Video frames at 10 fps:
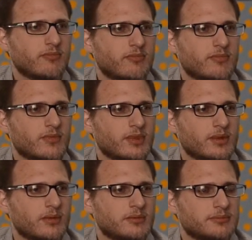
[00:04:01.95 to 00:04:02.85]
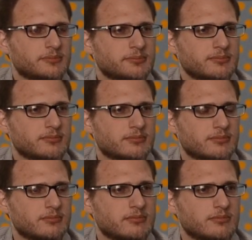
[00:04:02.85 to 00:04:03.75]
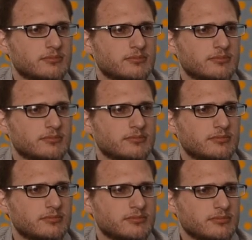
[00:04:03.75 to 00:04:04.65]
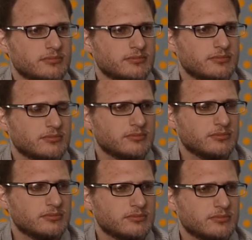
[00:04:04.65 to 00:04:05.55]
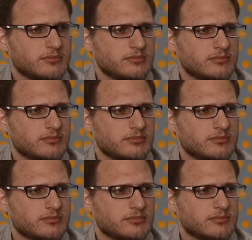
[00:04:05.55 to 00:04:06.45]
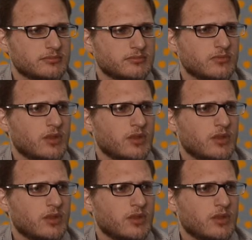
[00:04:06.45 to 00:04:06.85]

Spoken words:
The person shown says nothing.